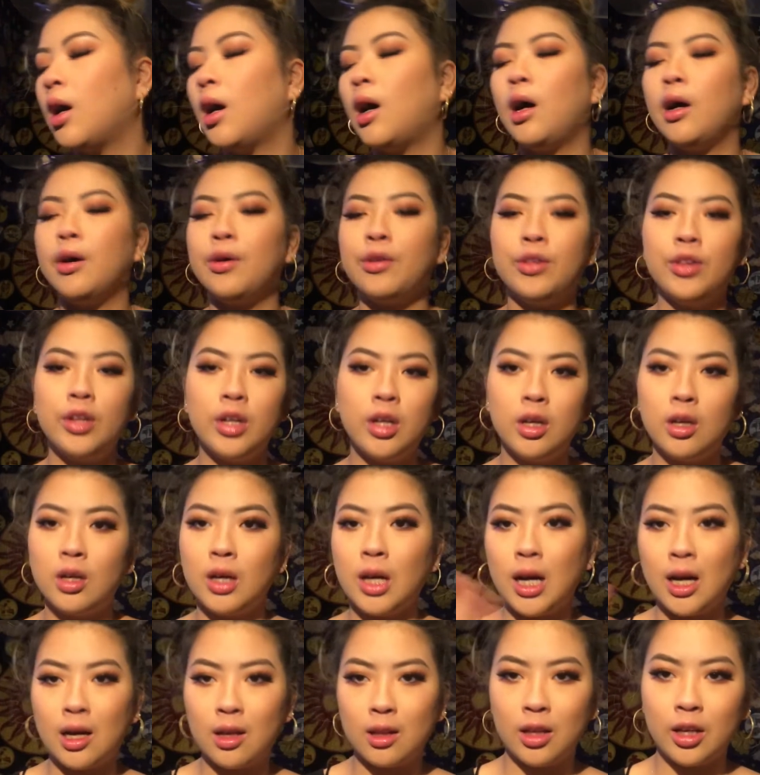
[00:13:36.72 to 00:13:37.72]
I think
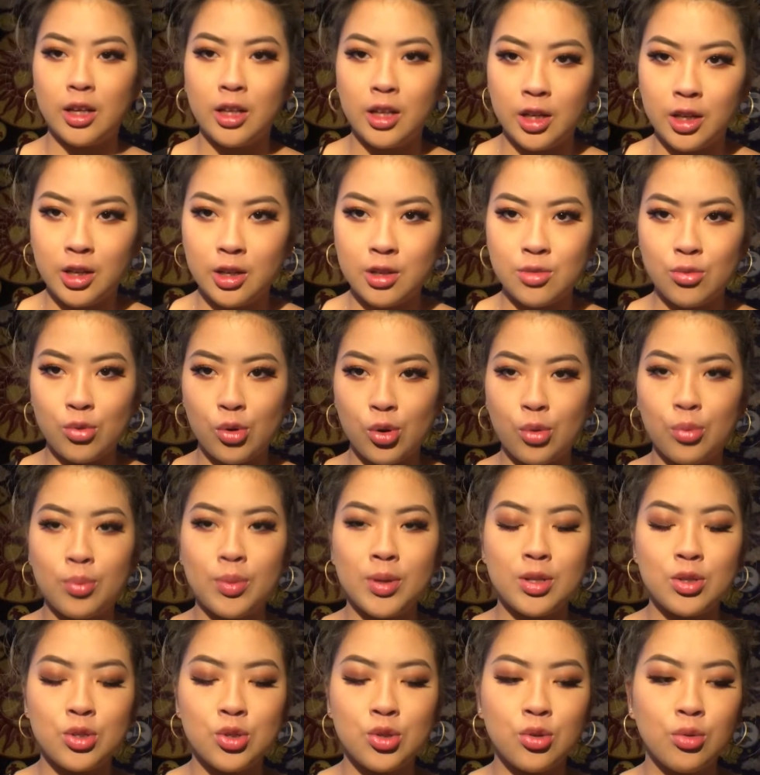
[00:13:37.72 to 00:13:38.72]
highlighting it won't
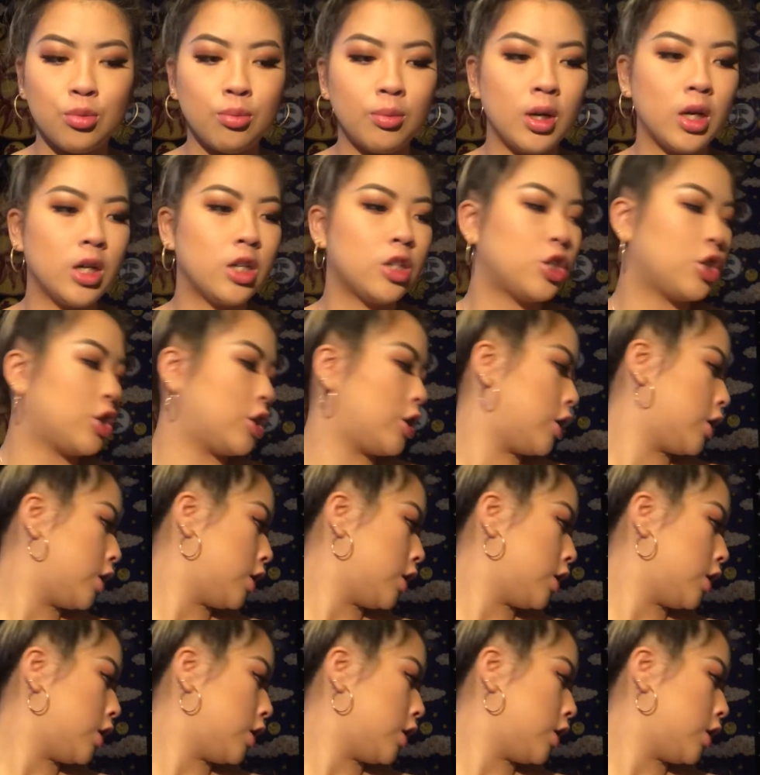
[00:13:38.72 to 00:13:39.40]
be too much.